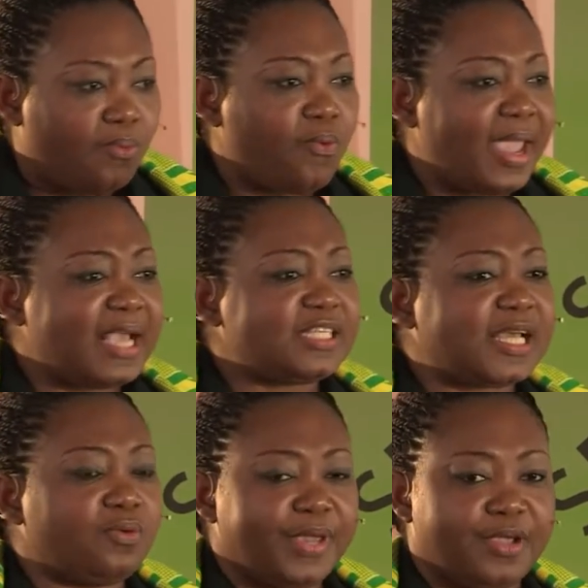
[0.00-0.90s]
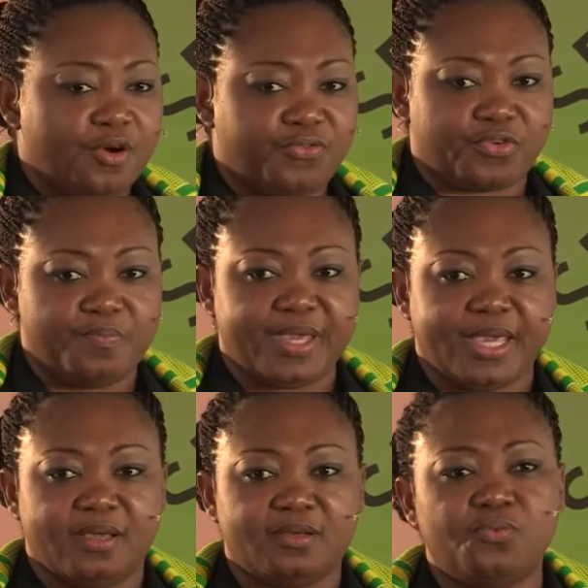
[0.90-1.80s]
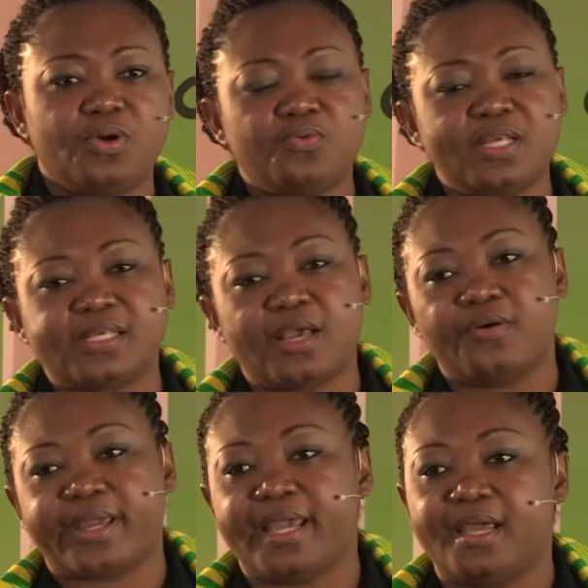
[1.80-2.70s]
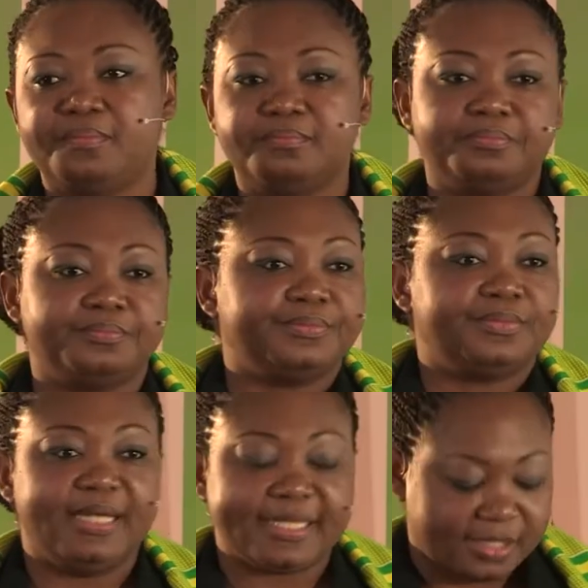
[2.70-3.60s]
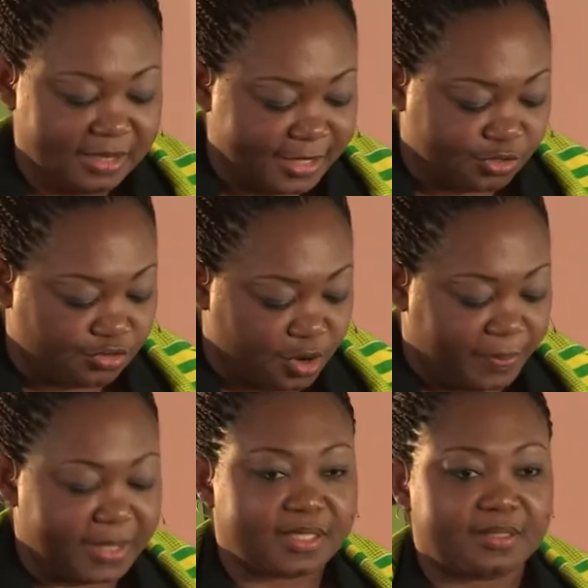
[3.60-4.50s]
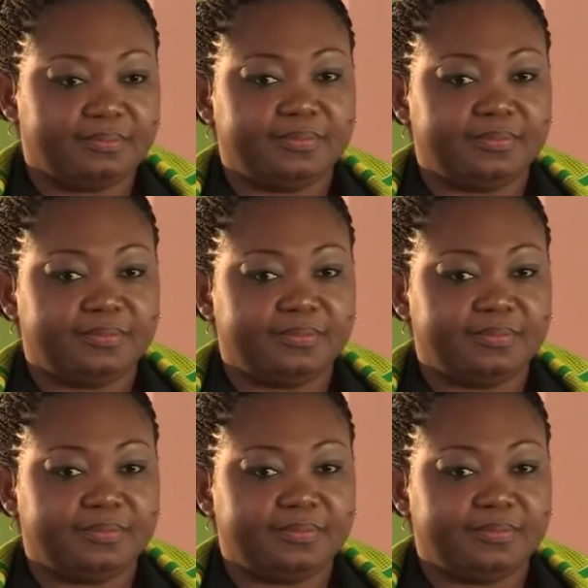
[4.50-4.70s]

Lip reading: Where shall we go from here? Will we say, okay, let's drop it.